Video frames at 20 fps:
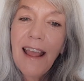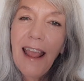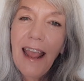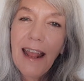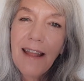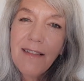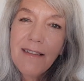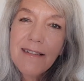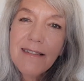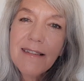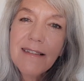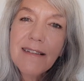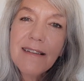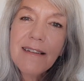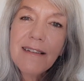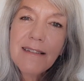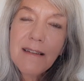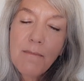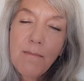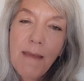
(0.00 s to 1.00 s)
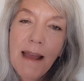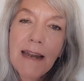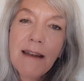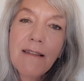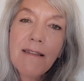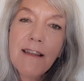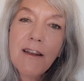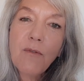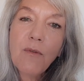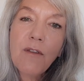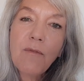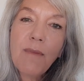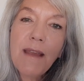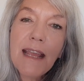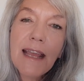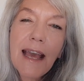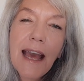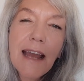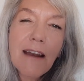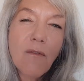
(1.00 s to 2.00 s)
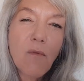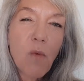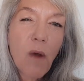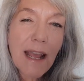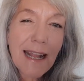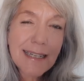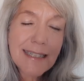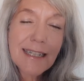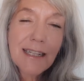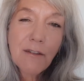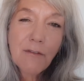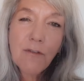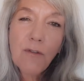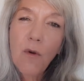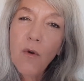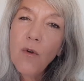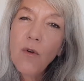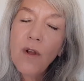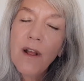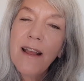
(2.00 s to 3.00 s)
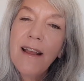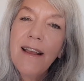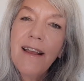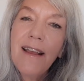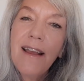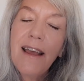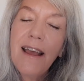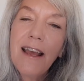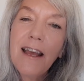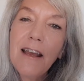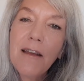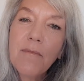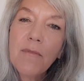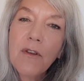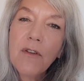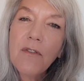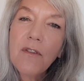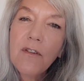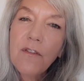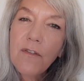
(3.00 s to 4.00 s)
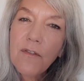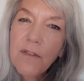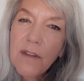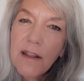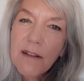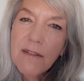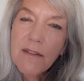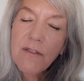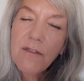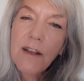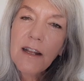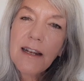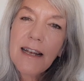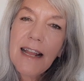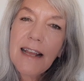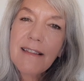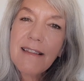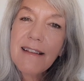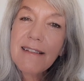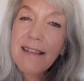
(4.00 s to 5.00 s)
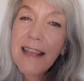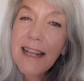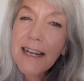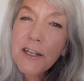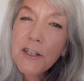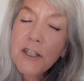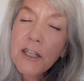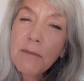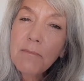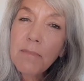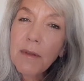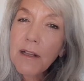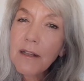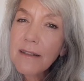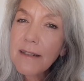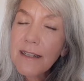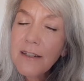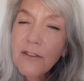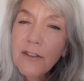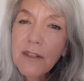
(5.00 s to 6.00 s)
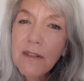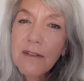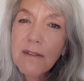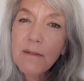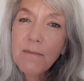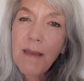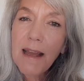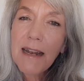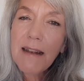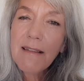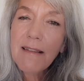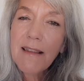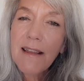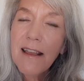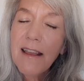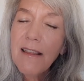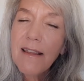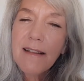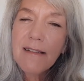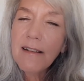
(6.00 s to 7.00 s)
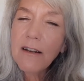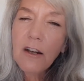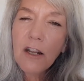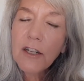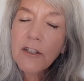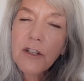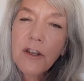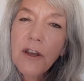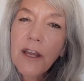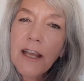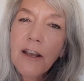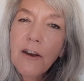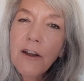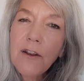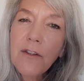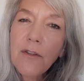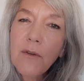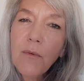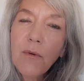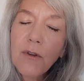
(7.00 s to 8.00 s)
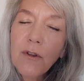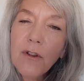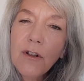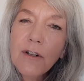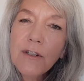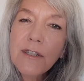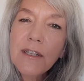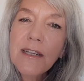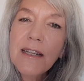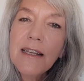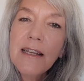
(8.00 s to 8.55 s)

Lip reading: And this is a month that we've been kind of waiting for, because it's felt like there's energy building to this month. There's a lot going on in the world.